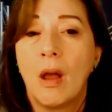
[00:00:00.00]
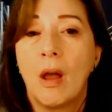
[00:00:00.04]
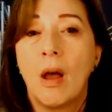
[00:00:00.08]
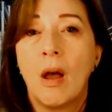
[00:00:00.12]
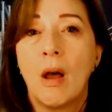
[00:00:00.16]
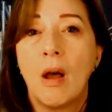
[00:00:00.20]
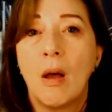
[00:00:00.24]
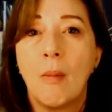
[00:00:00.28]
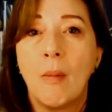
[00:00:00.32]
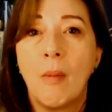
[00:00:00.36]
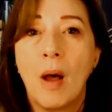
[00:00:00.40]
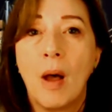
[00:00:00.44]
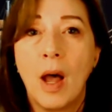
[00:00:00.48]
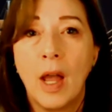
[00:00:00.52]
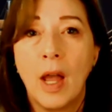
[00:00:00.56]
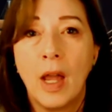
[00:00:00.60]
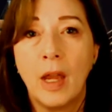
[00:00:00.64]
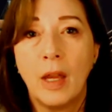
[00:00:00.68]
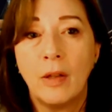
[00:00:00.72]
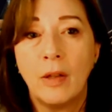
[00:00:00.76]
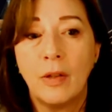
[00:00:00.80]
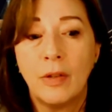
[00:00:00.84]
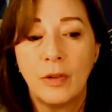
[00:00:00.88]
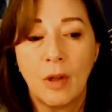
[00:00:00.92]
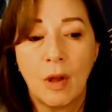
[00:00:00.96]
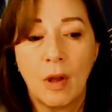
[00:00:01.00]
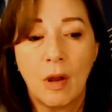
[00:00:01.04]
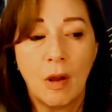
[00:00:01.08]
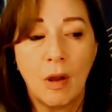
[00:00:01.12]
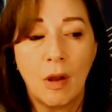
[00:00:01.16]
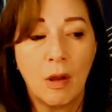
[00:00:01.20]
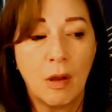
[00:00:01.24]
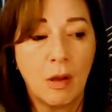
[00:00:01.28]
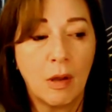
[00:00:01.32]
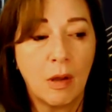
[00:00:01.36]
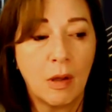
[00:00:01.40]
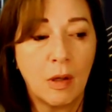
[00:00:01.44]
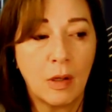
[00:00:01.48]
Um, I
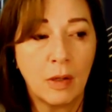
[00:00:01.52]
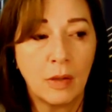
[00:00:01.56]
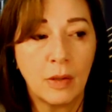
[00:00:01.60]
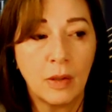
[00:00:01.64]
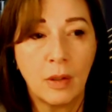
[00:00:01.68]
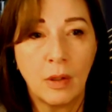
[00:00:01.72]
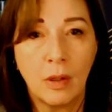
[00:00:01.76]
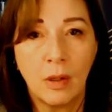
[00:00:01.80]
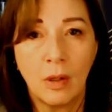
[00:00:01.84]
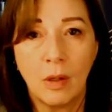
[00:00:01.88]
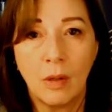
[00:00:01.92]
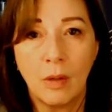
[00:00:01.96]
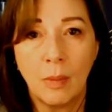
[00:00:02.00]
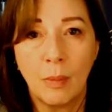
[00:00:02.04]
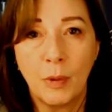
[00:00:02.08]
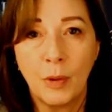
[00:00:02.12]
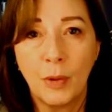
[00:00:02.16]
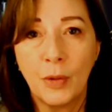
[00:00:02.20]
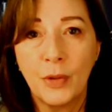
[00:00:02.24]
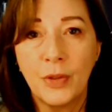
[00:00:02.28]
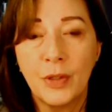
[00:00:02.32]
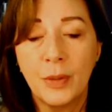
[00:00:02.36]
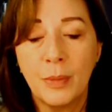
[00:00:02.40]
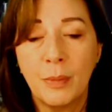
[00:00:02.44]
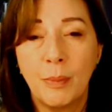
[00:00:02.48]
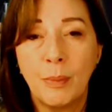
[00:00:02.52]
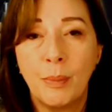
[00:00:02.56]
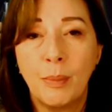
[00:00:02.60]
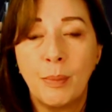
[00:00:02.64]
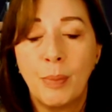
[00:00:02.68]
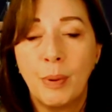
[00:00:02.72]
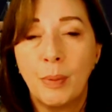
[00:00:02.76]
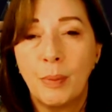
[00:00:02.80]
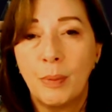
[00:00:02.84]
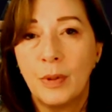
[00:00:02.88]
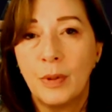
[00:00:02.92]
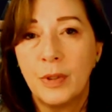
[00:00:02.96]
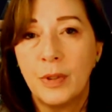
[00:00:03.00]
saw a, a person
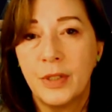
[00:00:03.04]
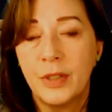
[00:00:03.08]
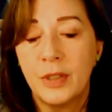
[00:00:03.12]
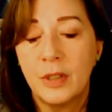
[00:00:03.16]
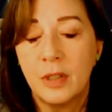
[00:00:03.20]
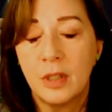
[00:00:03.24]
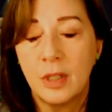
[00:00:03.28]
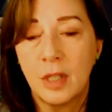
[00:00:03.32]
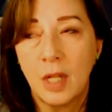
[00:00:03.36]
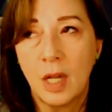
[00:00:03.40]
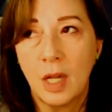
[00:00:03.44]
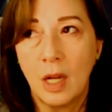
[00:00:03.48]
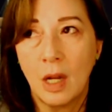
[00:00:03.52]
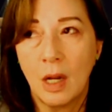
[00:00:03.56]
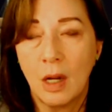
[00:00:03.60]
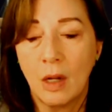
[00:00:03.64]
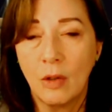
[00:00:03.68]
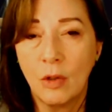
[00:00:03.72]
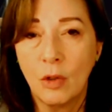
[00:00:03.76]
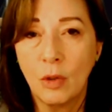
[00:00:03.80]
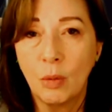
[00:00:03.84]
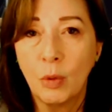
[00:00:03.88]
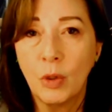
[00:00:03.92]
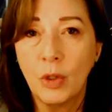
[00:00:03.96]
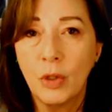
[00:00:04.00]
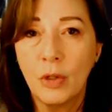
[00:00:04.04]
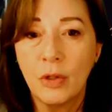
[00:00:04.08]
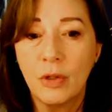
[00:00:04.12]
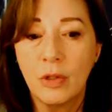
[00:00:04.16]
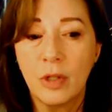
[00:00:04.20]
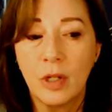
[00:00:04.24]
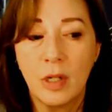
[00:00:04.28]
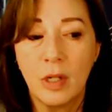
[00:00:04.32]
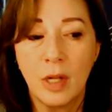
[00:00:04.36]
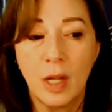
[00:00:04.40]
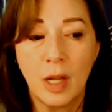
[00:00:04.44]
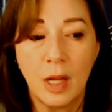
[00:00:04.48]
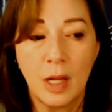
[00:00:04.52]
state on Twitter
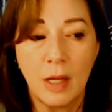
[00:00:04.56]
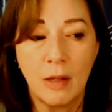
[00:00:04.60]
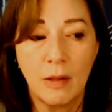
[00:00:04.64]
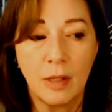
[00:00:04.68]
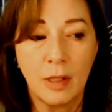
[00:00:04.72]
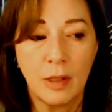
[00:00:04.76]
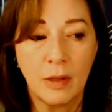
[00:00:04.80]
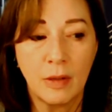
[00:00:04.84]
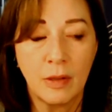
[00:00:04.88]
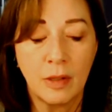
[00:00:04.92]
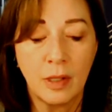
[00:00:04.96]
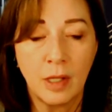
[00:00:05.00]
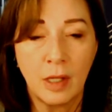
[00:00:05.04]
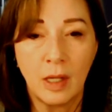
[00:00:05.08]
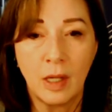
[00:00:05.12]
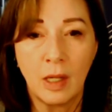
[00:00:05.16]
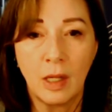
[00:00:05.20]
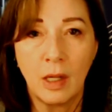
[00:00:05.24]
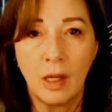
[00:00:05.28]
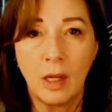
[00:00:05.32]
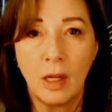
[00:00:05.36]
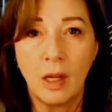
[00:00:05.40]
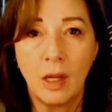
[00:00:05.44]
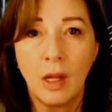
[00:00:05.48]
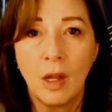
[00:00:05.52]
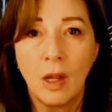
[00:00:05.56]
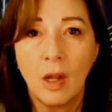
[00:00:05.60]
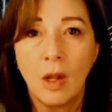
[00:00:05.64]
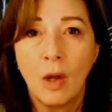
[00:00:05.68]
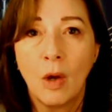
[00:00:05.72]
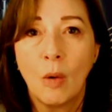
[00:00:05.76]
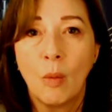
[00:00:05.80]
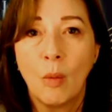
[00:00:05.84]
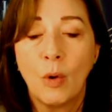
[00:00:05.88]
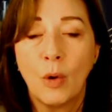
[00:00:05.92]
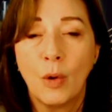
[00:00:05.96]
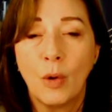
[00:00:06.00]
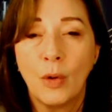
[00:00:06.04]
today that they
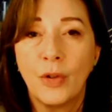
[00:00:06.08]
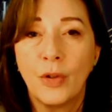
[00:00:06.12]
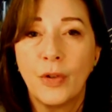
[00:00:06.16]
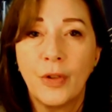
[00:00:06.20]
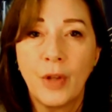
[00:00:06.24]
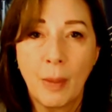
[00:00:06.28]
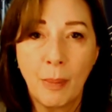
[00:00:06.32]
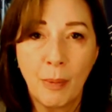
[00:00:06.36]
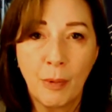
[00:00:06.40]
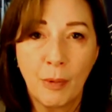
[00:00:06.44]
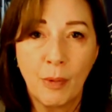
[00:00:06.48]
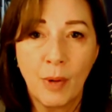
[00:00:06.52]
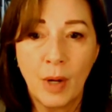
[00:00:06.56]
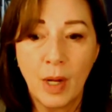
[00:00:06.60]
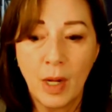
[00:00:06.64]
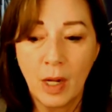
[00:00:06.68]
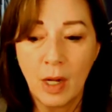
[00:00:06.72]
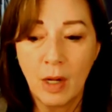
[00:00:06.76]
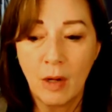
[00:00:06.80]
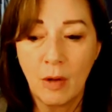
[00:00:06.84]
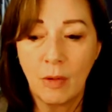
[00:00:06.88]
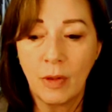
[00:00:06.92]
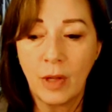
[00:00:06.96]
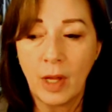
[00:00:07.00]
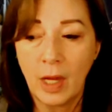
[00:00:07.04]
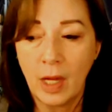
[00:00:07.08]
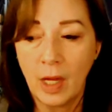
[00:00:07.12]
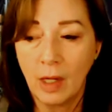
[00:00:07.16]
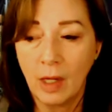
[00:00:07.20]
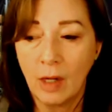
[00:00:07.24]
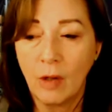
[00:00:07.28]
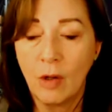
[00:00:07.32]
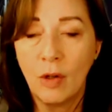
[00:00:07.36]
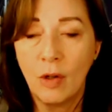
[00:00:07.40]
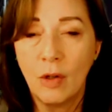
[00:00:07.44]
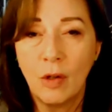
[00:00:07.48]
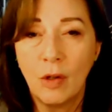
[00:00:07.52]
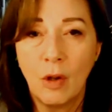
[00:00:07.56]
were separated or they
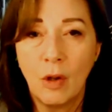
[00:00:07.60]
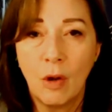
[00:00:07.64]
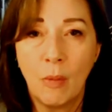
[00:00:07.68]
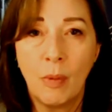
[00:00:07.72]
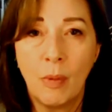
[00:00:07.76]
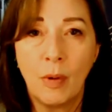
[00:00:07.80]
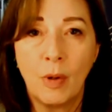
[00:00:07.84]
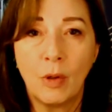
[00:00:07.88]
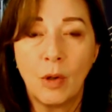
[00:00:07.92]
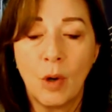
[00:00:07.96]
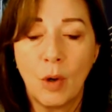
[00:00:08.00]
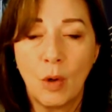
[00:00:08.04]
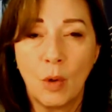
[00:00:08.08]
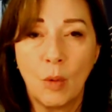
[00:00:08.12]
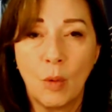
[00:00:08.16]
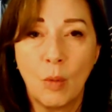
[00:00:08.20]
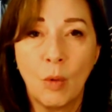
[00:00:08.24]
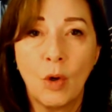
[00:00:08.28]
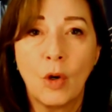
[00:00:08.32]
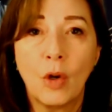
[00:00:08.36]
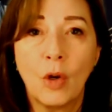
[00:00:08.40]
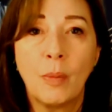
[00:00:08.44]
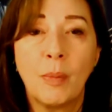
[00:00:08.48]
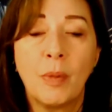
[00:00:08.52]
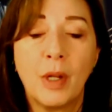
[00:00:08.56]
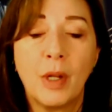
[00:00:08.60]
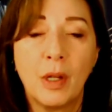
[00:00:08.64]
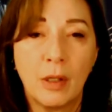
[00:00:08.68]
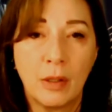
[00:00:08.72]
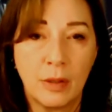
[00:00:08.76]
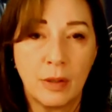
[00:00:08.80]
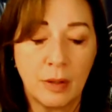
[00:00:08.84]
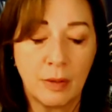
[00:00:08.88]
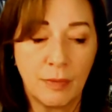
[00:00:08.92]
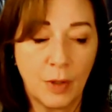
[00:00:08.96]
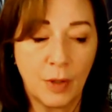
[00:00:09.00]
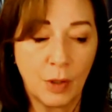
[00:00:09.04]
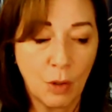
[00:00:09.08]
could go, go to work
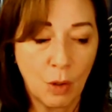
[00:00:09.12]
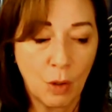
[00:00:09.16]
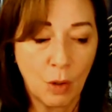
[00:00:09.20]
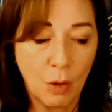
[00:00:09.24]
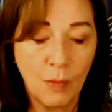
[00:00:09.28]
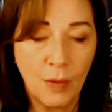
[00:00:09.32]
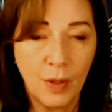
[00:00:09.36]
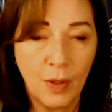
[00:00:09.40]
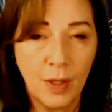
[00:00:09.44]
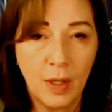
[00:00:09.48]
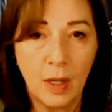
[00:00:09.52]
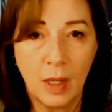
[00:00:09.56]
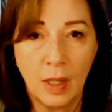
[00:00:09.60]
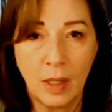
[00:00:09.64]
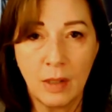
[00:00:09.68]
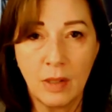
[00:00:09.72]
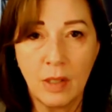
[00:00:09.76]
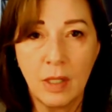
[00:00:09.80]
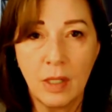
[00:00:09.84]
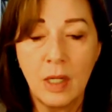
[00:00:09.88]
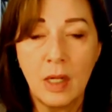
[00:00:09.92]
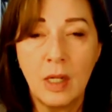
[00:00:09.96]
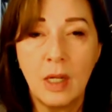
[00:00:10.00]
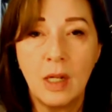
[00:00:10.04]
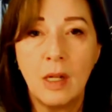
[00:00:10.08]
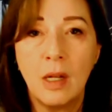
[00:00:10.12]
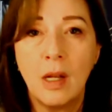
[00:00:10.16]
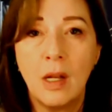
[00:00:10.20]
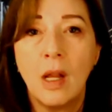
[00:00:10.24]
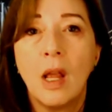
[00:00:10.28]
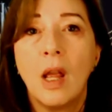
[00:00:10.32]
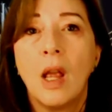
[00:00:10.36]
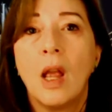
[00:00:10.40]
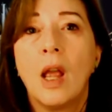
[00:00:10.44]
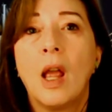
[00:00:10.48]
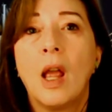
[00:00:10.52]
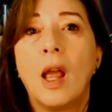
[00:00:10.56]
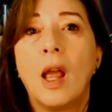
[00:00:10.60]
because of the COVID nineteen,
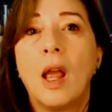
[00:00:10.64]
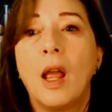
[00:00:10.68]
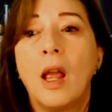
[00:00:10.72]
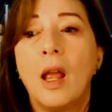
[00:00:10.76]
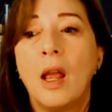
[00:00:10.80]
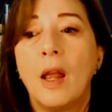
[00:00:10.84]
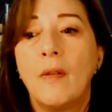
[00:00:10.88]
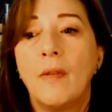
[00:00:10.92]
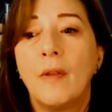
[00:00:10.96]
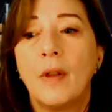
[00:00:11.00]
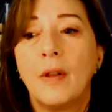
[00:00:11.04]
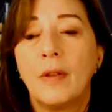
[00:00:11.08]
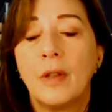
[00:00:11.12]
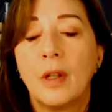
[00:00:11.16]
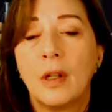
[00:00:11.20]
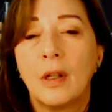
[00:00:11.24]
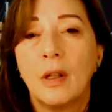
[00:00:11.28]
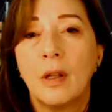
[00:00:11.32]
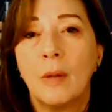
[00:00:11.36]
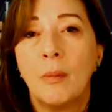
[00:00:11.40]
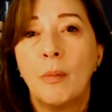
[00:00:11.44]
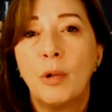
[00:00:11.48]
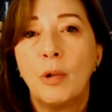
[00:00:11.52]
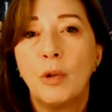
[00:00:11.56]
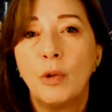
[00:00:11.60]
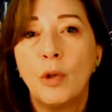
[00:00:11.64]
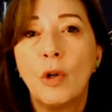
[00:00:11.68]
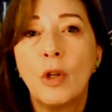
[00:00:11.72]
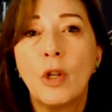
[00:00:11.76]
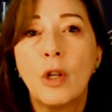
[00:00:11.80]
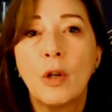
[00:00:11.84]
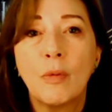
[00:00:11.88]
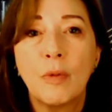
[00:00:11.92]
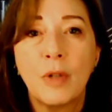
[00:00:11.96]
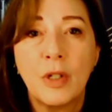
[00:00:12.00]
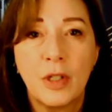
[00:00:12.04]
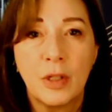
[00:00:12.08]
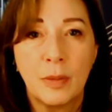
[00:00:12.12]
and that the
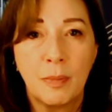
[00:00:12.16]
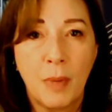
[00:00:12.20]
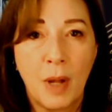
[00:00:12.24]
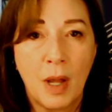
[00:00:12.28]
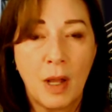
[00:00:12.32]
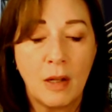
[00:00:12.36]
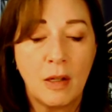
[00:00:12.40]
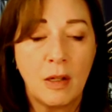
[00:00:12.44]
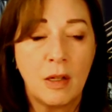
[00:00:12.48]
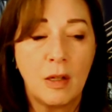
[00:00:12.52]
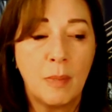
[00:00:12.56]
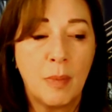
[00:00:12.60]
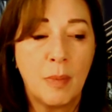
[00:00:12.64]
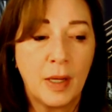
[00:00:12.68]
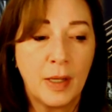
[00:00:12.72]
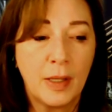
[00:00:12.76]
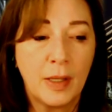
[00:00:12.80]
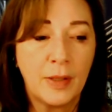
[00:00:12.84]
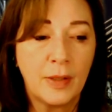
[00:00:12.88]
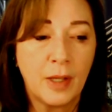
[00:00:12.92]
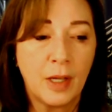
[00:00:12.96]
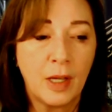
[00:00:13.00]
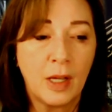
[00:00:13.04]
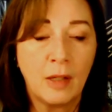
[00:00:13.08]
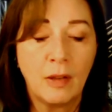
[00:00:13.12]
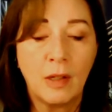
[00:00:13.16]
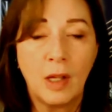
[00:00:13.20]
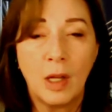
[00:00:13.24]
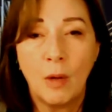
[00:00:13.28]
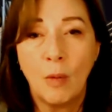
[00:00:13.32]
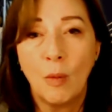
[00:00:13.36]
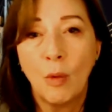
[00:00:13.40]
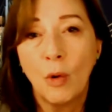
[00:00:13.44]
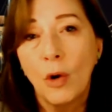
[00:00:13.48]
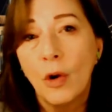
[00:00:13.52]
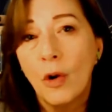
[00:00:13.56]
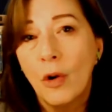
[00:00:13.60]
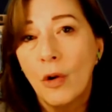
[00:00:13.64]
employer responded by saying they
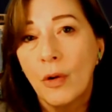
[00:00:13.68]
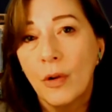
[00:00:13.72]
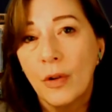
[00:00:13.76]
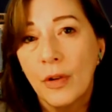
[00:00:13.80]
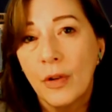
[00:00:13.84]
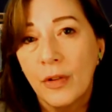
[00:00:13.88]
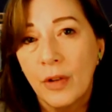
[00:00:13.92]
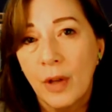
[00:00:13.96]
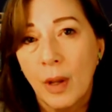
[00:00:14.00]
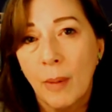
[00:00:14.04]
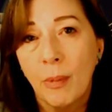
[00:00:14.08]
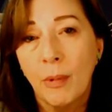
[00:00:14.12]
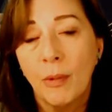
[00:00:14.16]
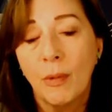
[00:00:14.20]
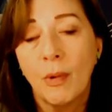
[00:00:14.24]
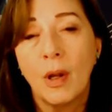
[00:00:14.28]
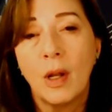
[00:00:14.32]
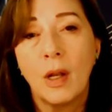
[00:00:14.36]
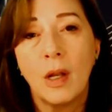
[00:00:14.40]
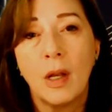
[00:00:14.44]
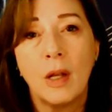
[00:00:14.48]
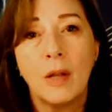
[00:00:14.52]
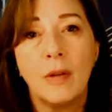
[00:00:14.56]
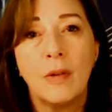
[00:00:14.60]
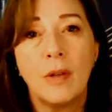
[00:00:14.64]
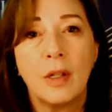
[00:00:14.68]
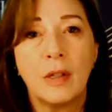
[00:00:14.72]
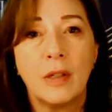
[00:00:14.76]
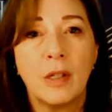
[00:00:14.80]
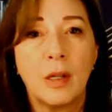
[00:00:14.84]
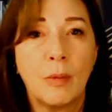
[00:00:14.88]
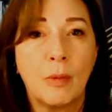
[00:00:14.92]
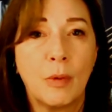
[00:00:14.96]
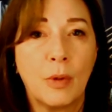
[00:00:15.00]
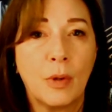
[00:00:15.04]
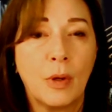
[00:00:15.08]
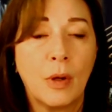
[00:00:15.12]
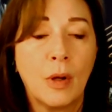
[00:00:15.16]
weren't separated, that they
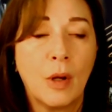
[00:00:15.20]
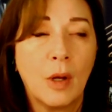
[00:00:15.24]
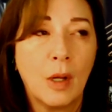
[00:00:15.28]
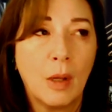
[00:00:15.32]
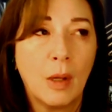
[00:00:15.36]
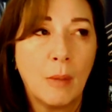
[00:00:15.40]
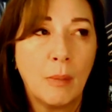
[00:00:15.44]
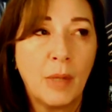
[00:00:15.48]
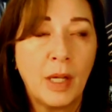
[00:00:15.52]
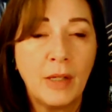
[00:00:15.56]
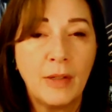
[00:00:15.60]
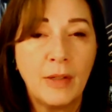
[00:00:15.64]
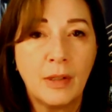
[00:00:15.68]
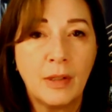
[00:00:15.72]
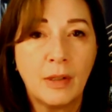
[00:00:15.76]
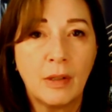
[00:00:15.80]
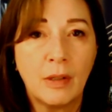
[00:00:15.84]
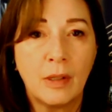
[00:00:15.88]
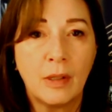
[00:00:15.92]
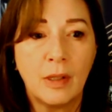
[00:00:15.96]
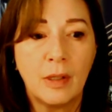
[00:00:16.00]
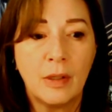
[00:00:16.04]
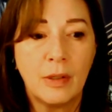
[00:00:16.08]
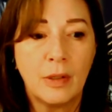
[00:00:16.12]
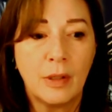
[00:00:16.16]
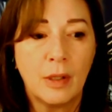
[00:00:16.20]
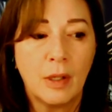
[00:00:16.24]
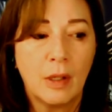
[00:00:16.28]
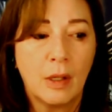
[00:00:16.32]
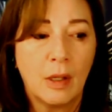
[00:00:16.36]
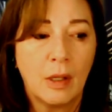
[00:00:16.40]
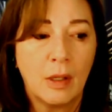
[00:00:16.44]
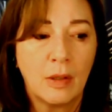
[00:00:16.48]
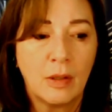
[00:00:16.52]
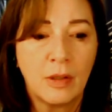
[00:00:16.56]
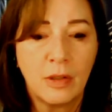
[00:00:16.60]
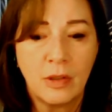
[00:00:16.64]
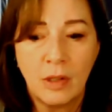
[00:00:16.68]
were basically
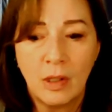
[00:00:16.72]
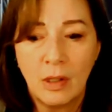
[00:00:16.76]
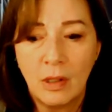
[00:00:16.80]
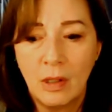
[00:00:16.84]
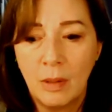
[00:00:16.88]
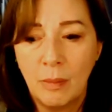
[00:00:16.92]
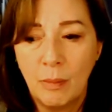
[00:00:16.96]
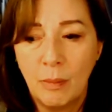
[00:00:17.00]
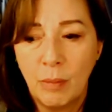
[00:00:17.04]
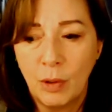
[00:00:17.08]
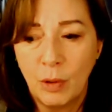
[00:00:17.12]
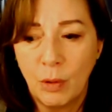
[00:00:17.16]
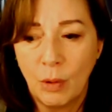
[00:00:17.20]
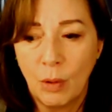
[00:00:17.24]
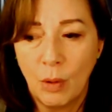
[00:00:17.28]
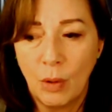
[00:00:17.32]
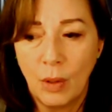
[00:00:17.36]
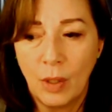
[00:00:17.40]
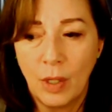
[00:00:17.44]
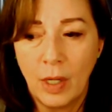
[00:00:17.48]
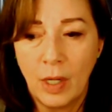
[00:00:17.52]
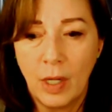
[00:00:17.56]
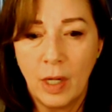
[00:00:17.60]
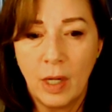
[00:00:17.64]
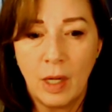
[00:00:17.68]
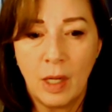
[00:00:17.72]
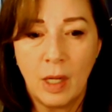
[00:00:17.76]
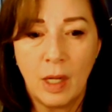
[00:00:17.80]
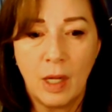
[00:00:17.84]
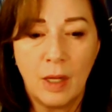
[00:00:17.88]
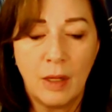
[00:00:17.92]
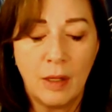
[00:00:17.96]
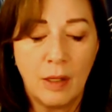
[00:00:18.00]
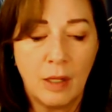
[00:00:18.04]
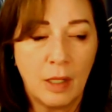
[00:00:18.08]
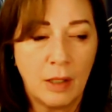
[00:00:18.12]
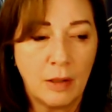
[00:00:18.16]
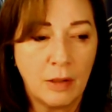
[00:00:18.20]
still employed,
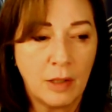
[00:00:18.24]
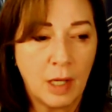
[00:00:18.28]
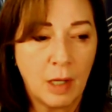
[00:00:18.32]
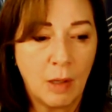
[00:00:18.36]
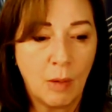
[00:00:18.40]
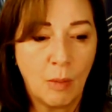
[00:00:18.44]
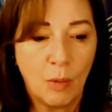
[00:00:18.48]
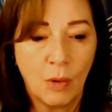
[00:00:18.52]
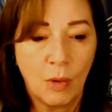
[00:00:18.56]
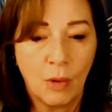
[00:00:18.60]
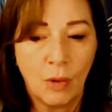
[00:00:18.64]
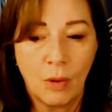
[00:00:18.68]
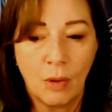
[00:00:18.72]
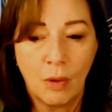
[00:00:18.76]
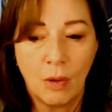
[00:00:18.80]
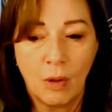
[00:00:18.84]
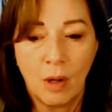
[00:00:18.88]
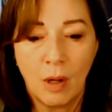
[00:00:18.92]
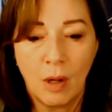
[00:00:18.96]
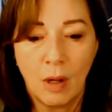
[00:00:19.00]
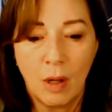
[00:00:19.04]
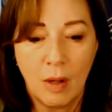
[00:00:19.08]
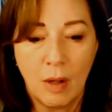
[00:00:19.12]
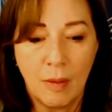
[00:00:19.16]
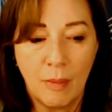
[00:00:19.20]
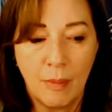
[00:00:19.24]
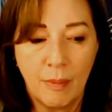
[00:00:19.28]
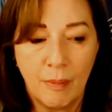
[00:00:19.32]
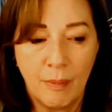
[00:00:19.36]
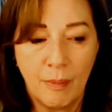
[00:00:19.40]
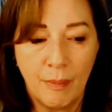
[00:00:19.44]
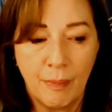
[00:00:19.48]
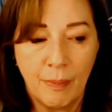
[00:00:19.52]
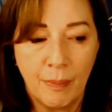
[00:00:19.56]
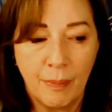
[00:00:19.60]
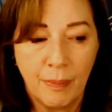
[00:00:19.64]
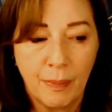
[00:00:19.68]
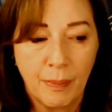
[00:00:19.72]
and that they were,
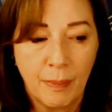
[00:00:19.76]
um,